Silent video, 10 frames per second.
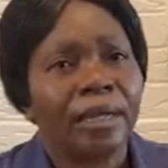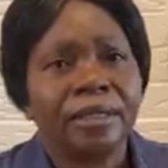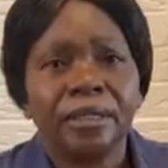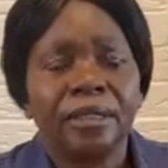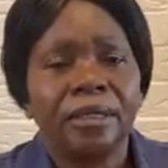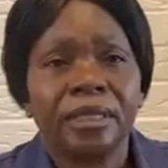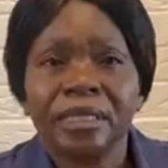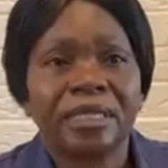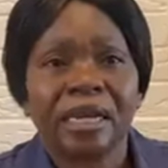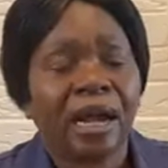Right.
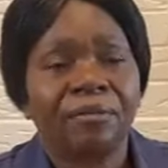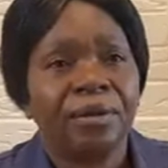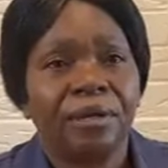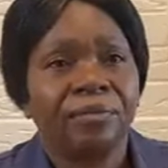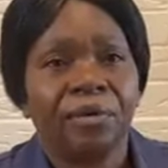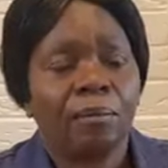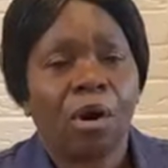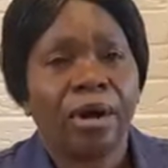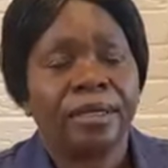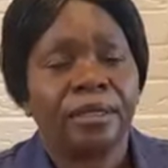This is a covenant
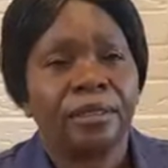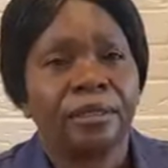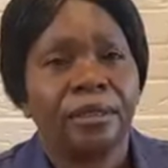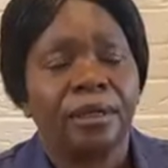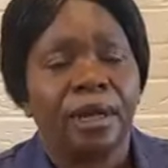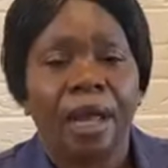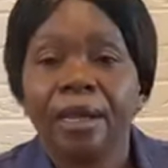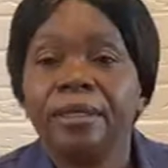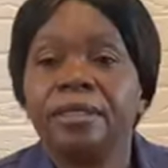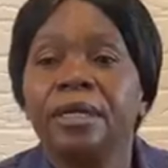from God.
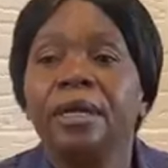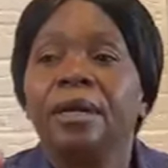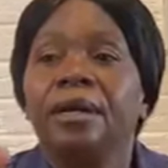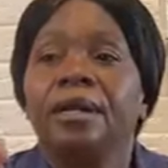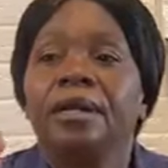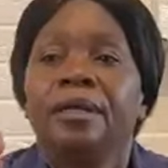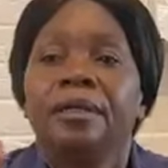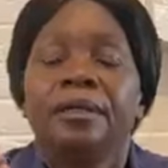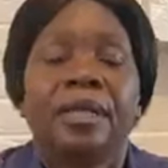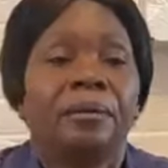And
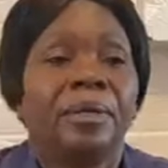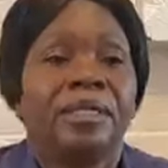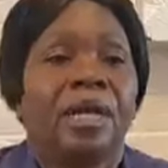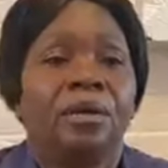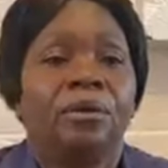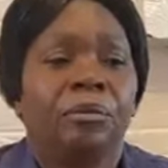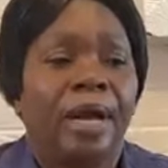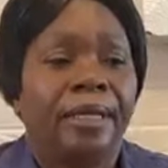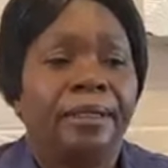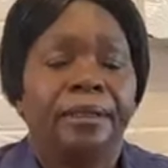let me tell you
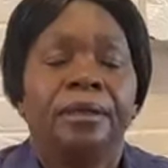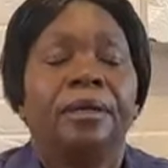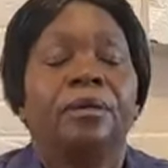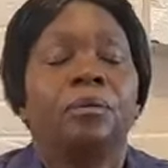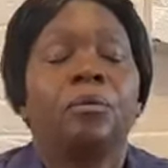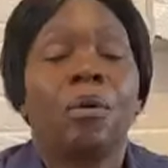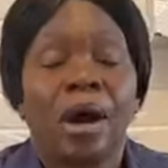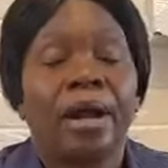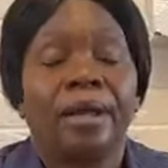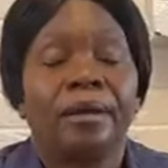
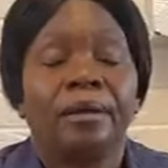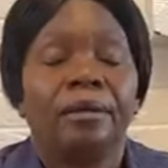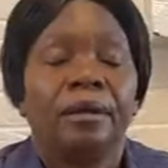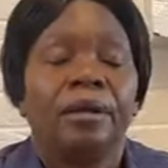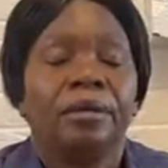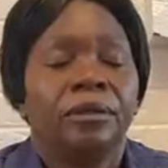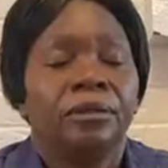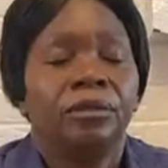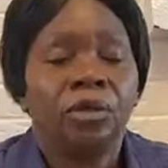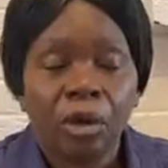why
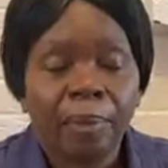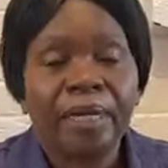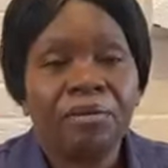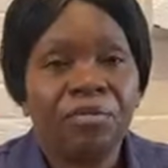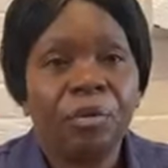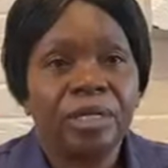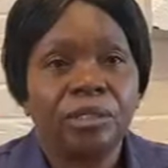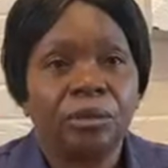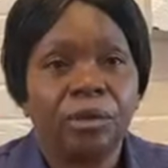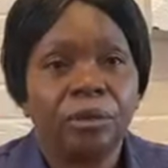nobody
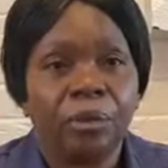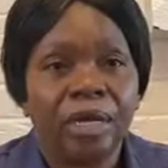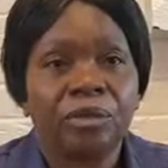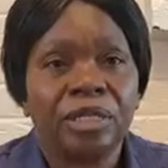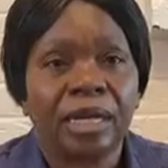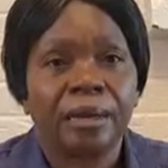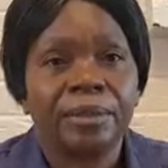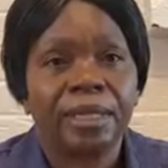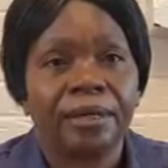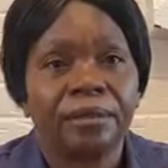influenced God where to
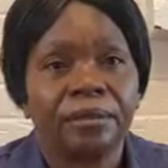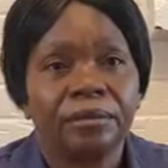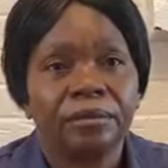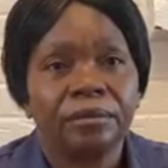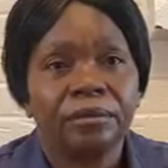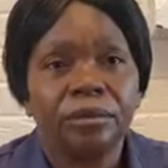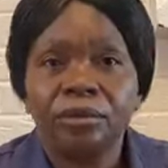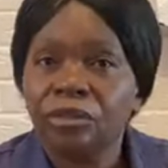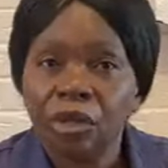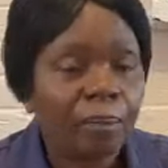circumcise.
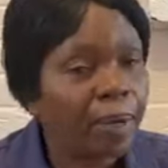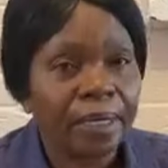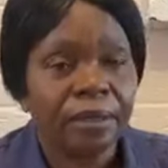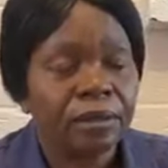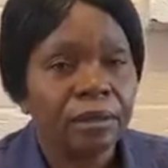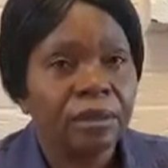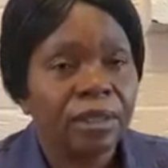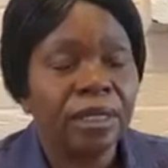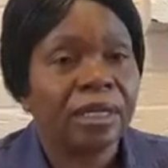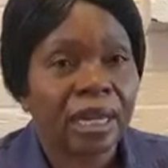Nobody.
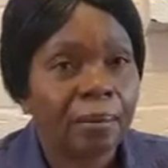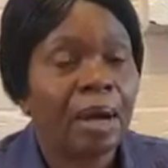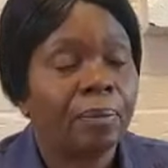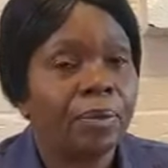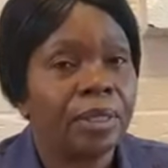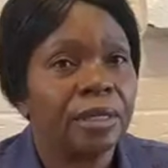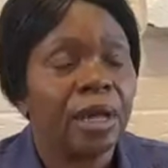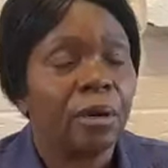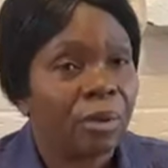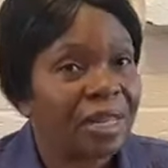He came up with
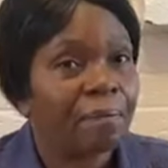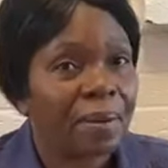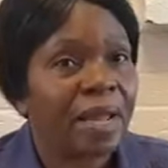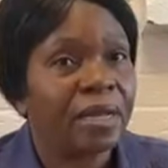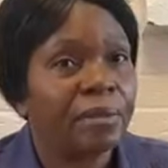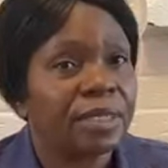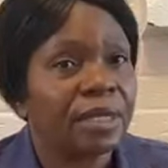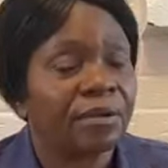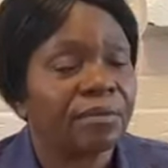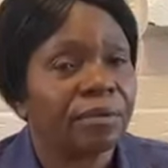it, with the plan
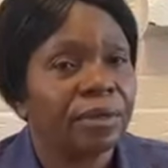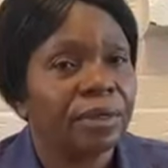himself.